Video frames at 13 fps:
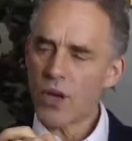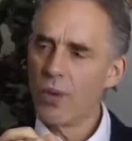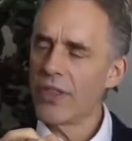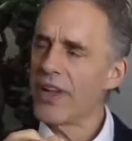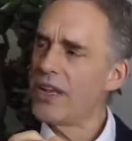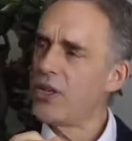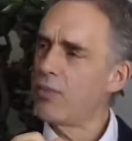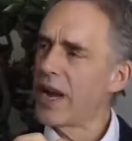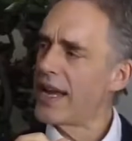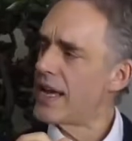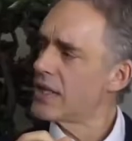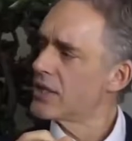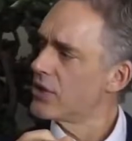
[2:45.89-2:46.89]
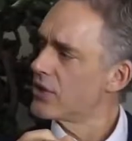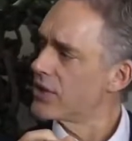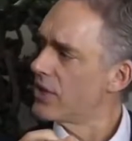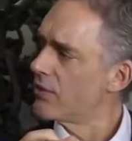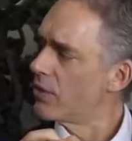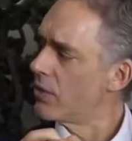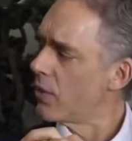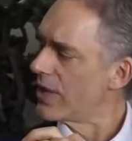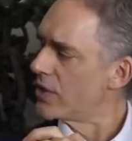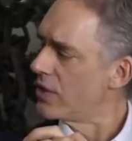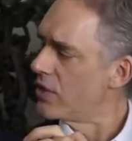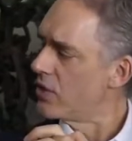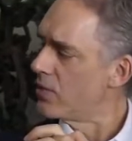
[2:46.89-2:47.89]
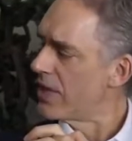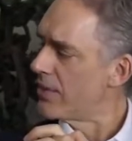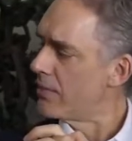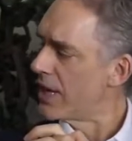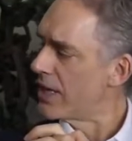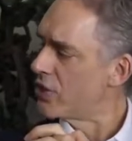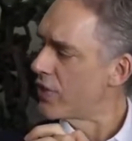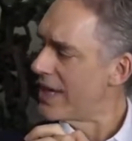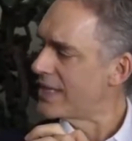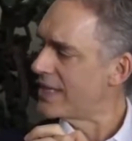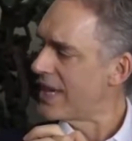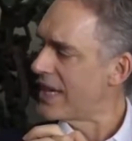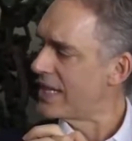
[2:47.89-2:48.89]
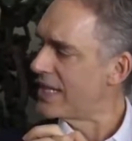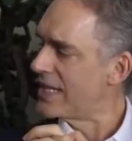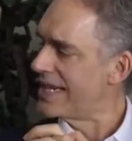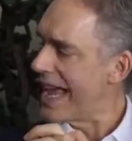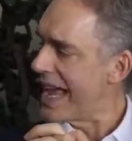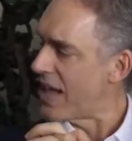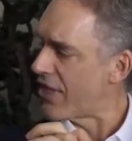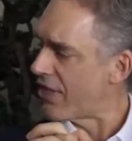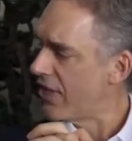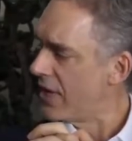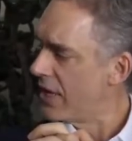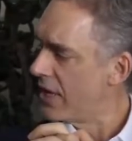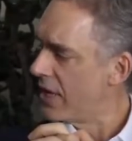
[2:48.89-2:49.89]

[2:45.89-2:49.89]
Well, then you might ask yourself, well, what do you mean by transcended death?